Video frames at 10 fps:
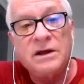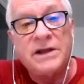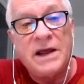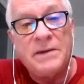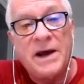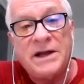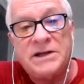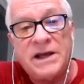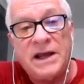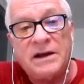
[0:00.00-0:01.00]
they might
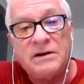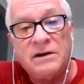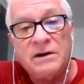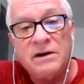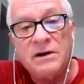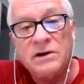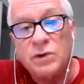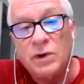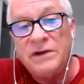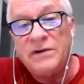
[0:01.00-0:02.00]
take
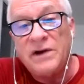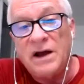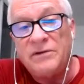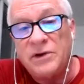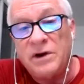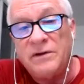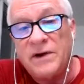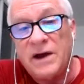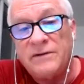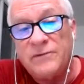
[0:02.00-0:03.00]
25,
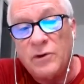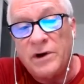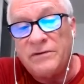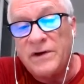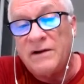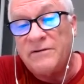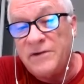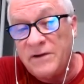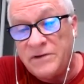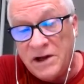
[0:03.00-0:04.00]
35, 45,
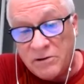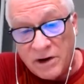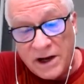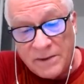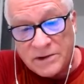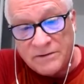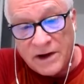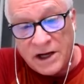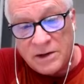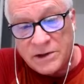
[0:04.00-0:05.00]
50 grams of
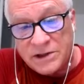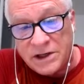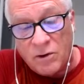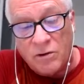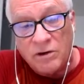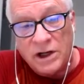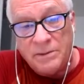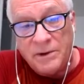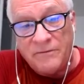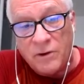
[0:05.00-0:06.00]
vitamin C orally
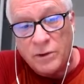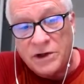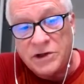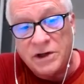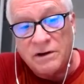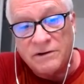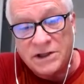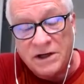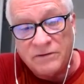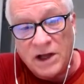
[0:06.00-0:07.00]
before reaching a
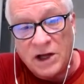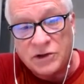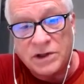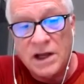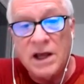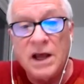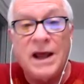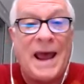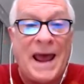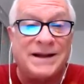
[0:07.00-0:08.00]
C flush.
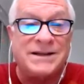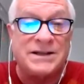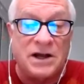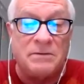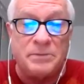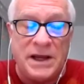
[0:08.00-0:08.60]
And some